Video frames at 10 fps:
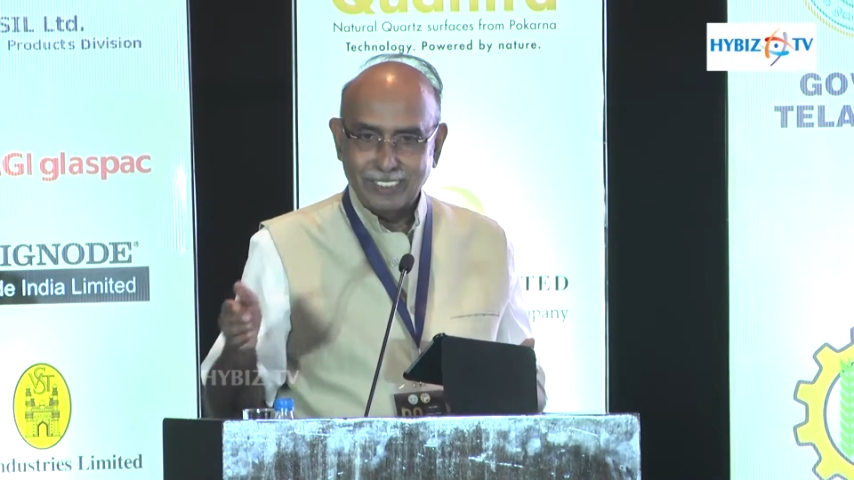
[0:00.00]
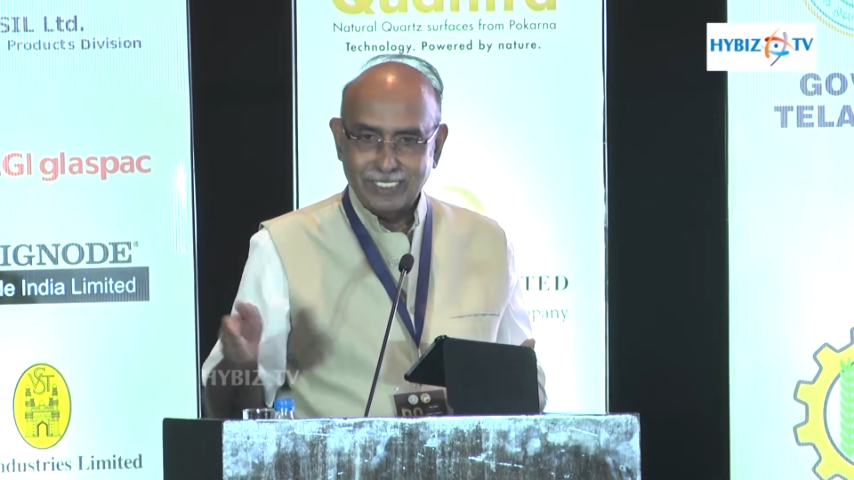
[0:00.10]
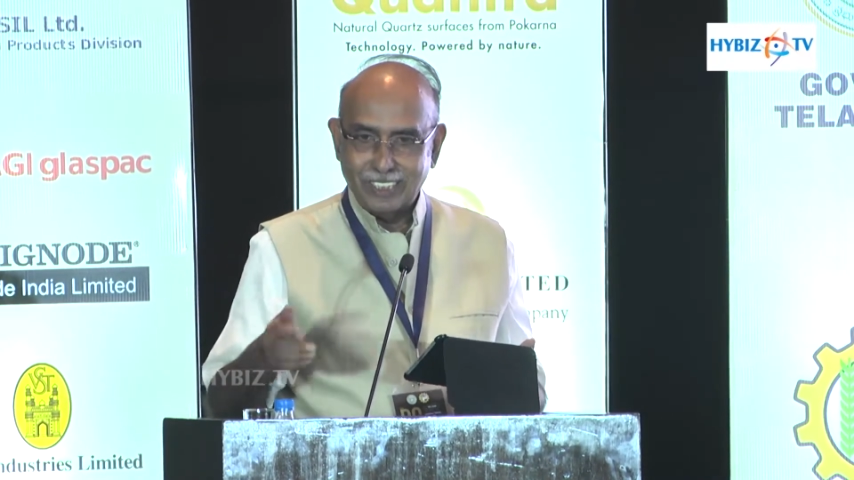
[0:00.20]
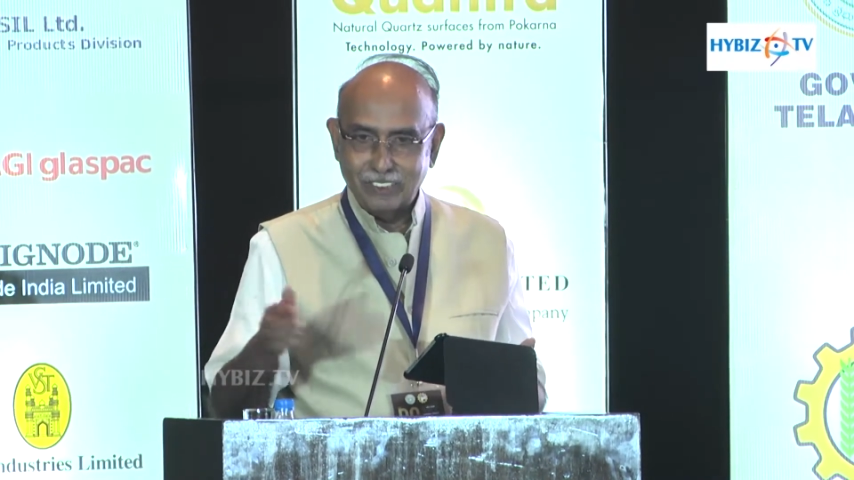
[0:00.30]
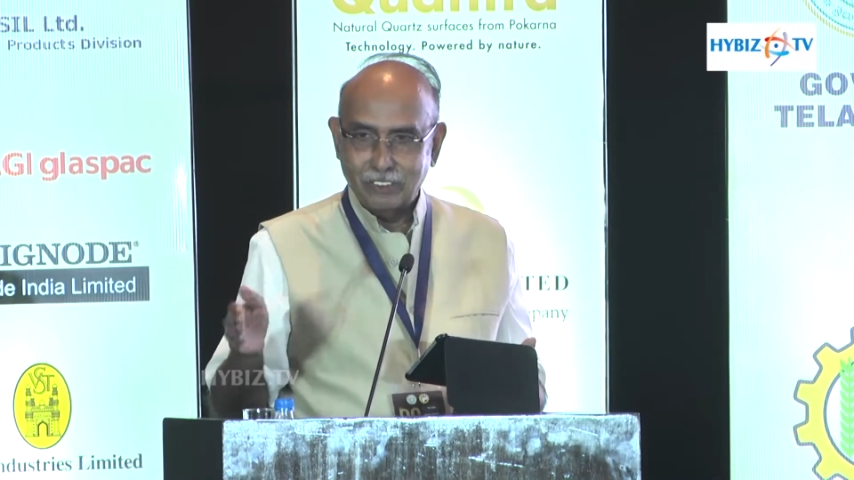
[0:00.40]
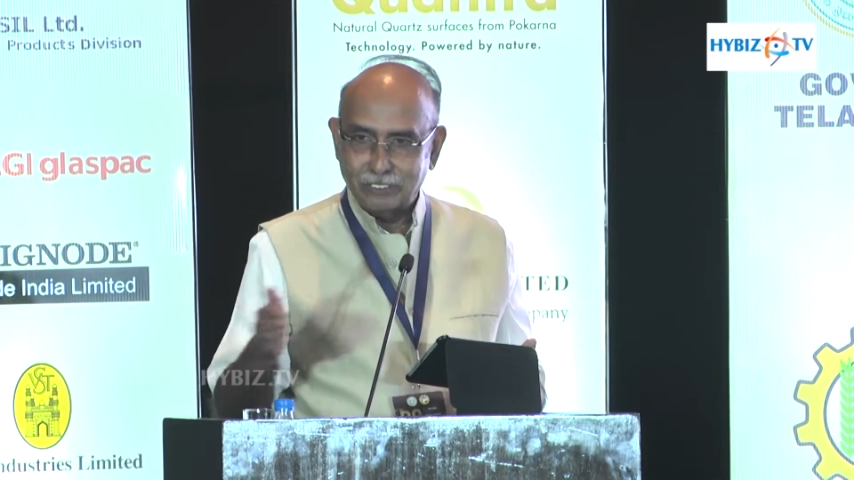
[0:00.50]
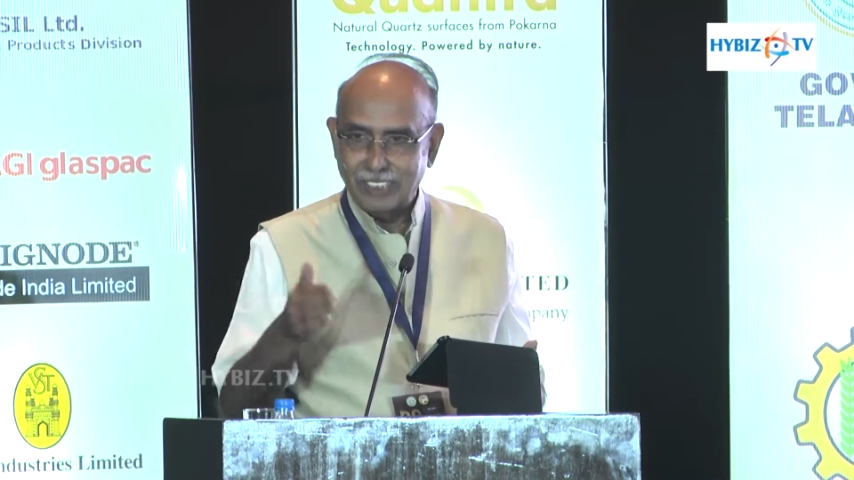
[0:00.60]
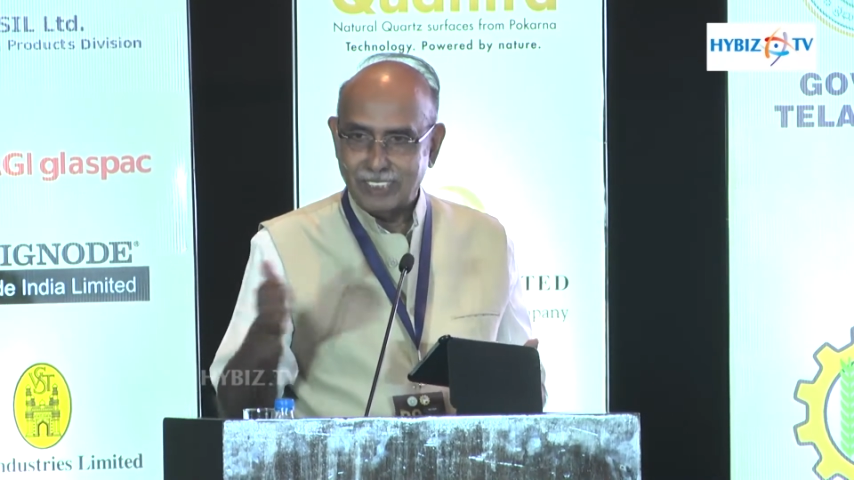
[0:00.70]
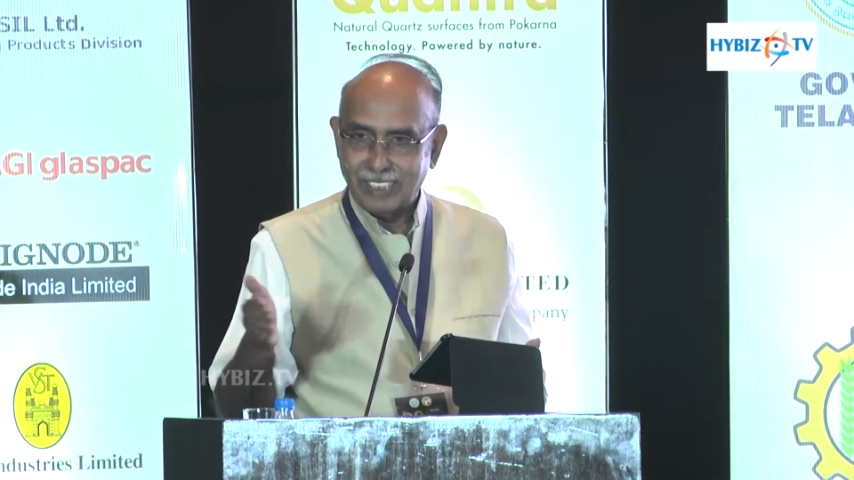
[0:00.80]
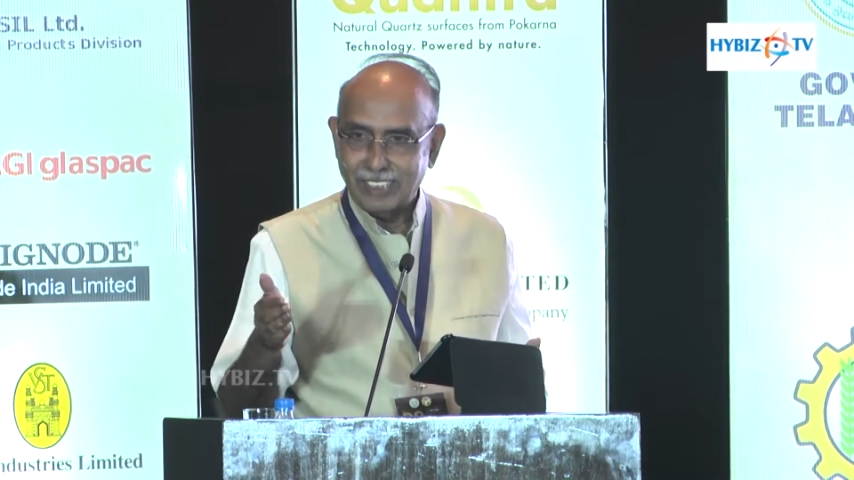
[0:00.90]
there is no
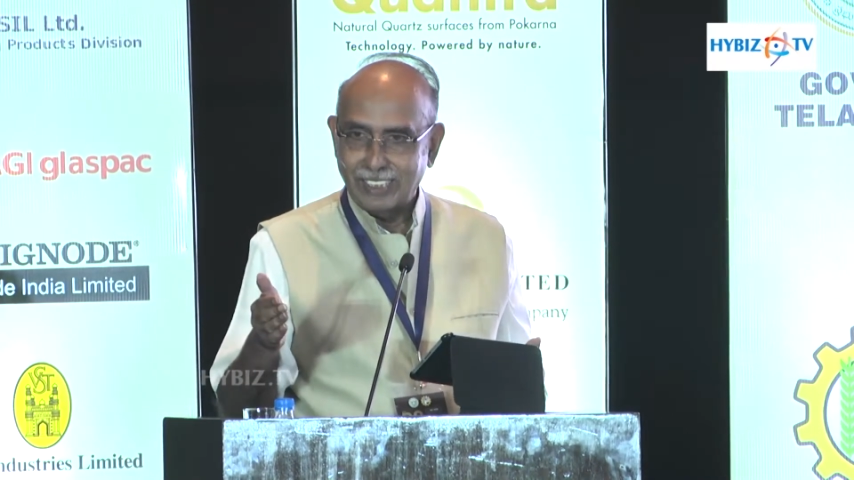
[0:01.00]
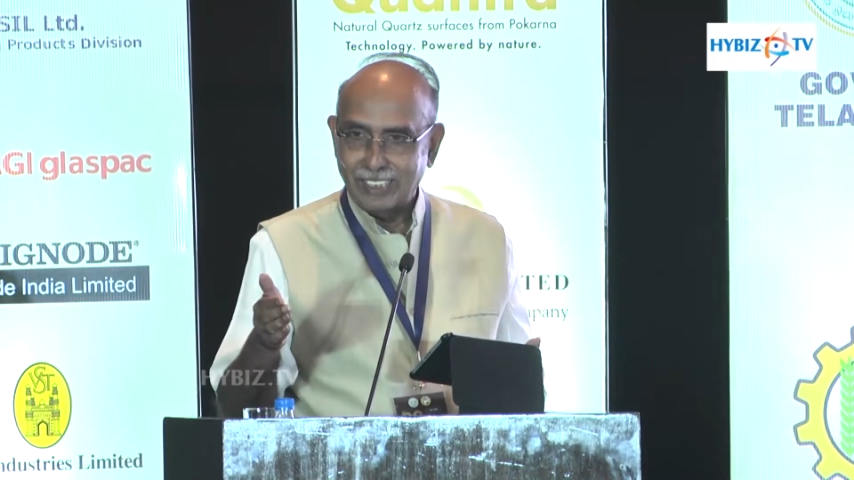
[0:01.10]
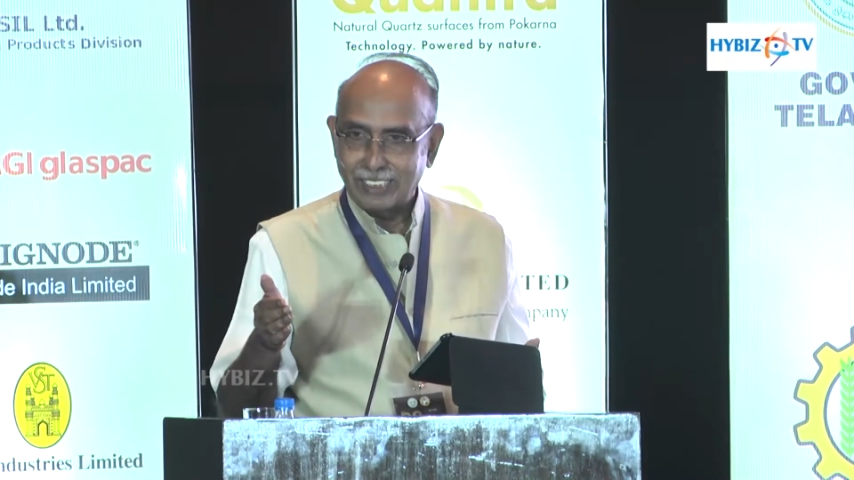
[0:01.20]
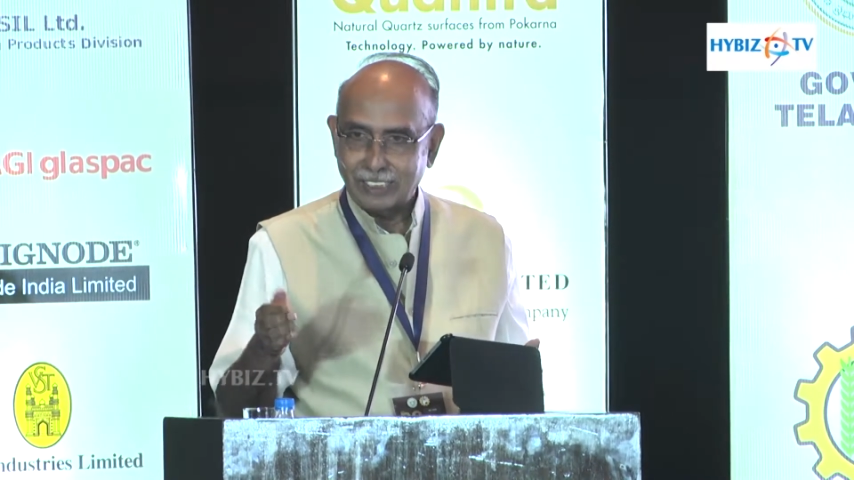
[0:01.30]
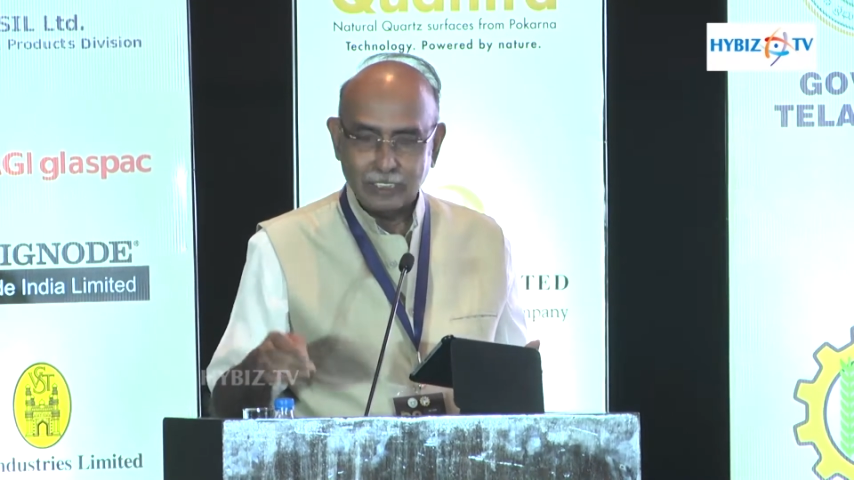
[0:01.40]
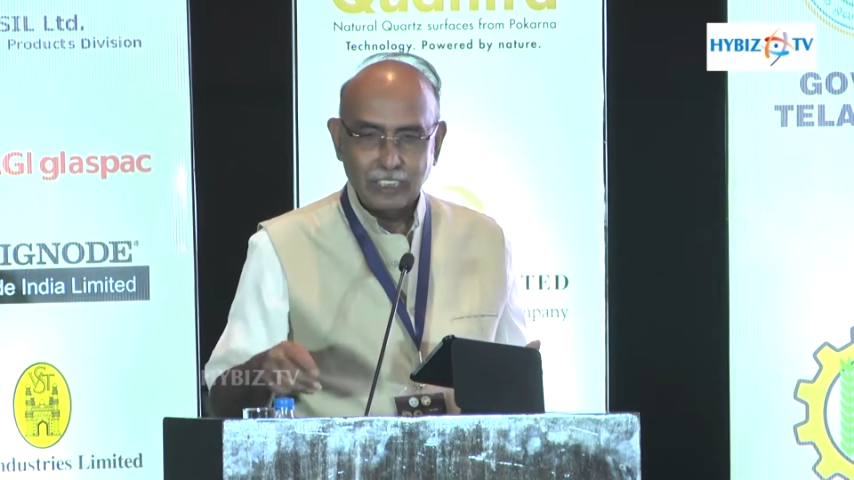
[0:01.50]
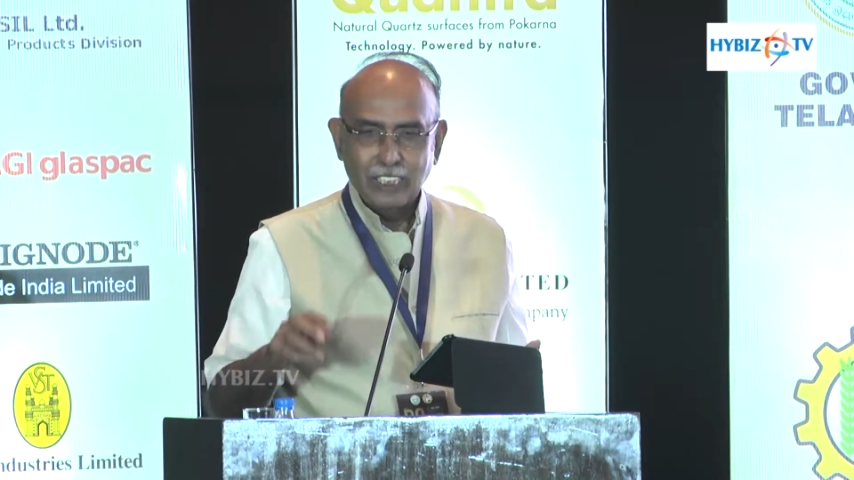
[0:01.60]
free trade area.